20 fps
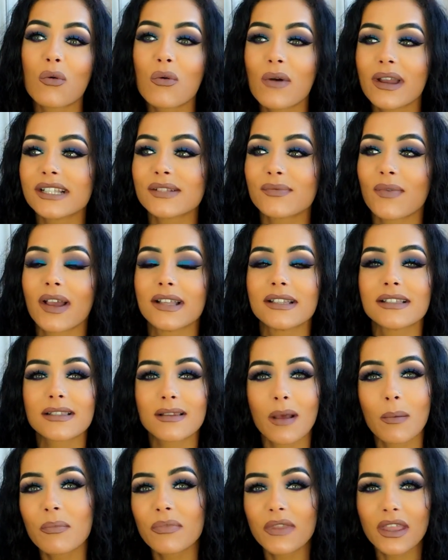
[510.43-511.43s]
always find
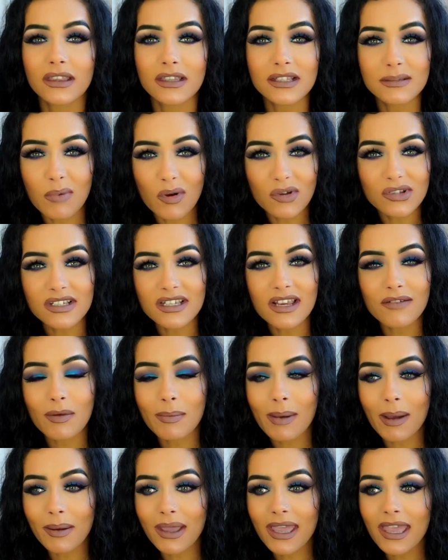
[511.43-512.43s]
something that's positive
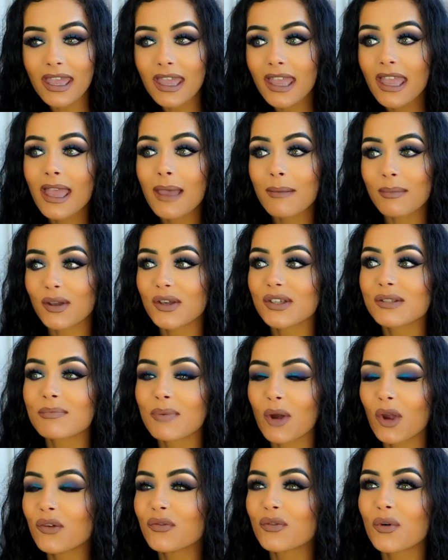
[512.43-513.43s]
about it because
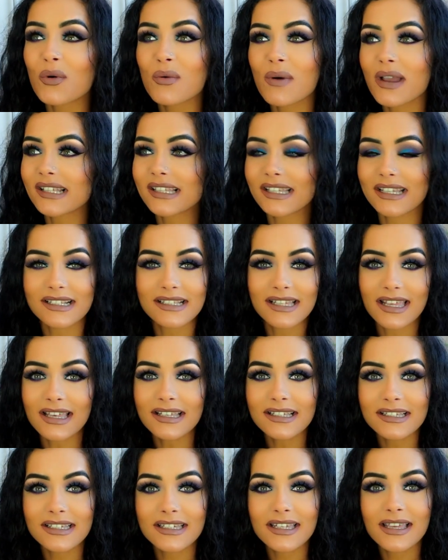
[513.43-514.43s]
both always
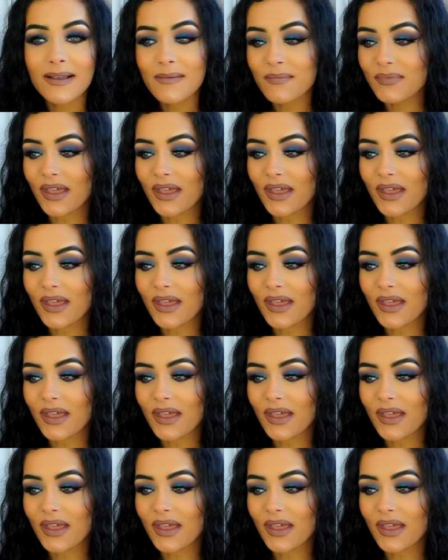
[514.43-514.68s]
exist.